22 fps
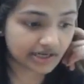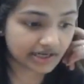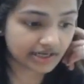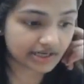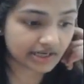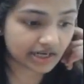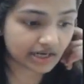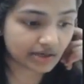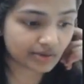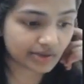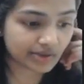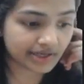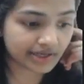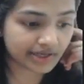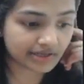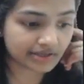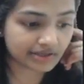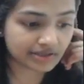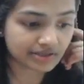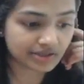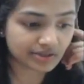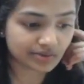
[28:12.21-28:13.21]
Now
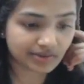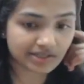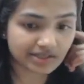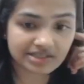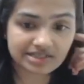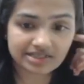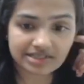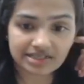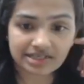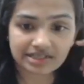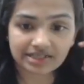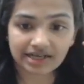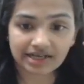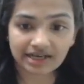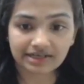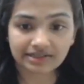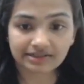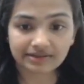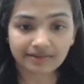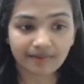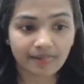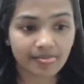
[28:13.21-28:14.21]
here you can see
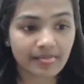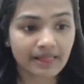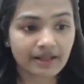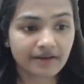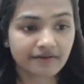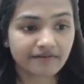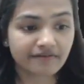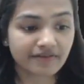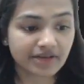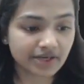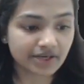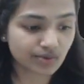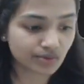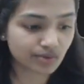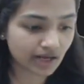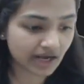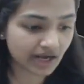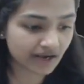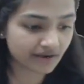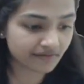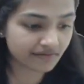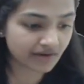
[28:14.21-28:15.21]
that we do
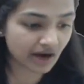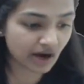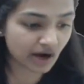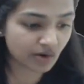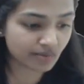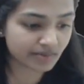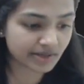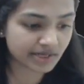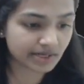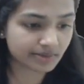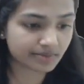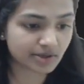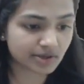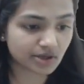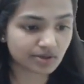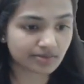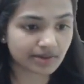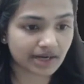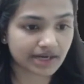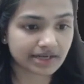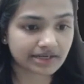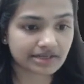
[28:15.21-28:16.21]
have how many p
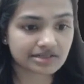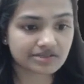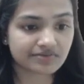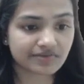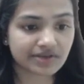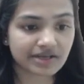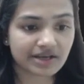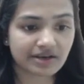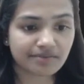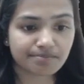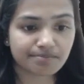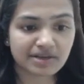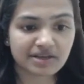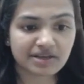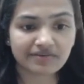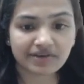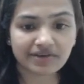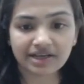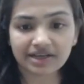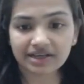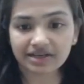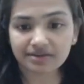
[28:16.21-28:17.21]
orbitals? We have py
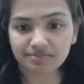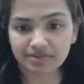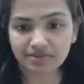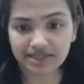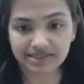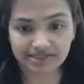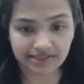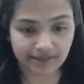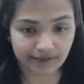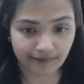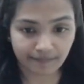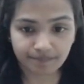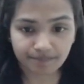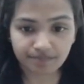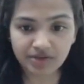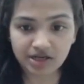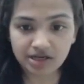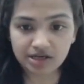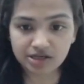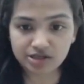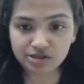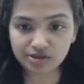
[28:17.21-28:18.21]
and pz.
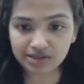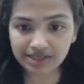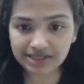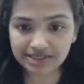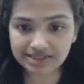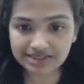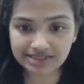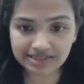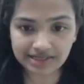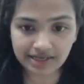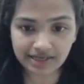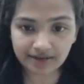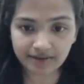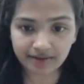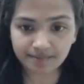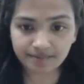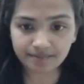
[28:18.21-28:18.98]
So let's say